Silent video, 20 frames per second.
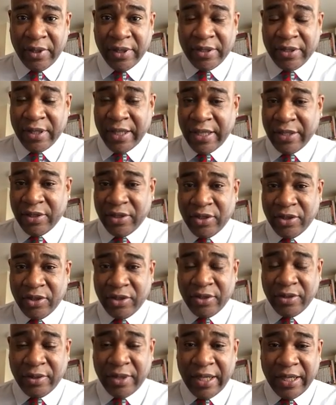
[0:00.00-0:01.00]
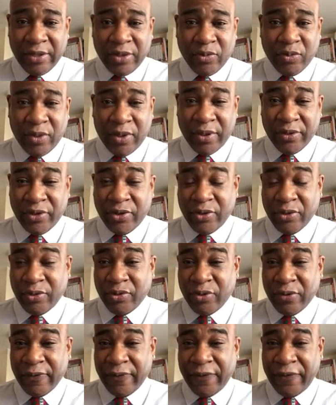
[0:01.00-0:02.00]
That's what,
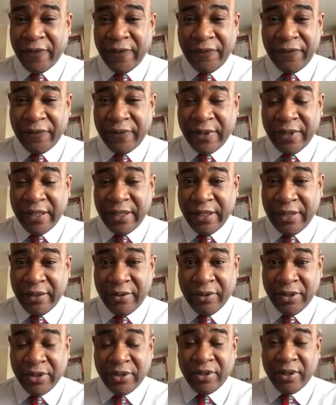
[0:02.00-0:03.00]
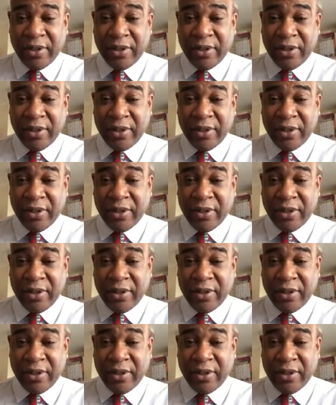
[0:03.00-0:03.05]
250 US